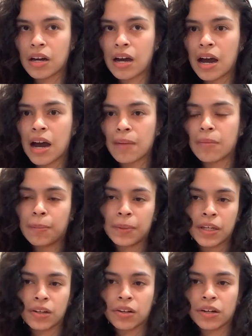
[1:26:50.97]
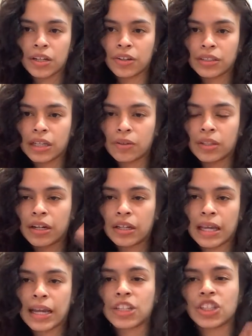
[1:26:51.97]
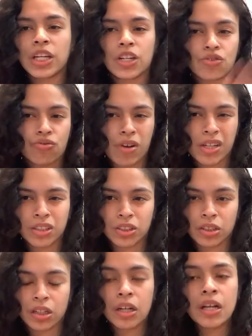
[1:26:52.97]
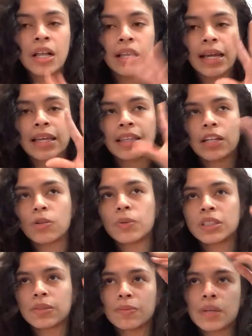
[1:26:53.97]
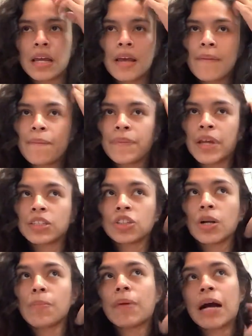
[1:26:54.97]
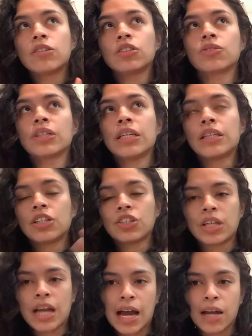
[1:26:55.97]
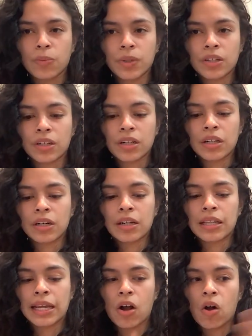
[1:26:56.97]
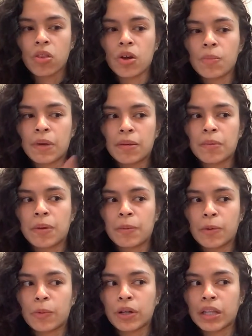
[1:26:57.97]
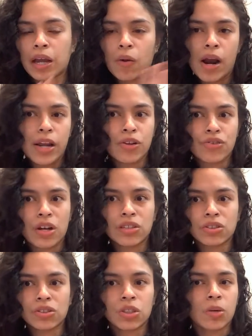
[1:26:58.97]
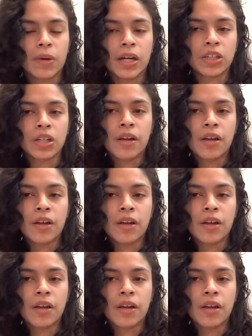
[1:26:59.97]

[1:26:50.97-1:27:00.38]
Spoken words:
I'm up here and you're down there. Like, she didn't trust her. Like, there was a certain boundary that she had with her. Like, although many people were like, why do you trust her so much?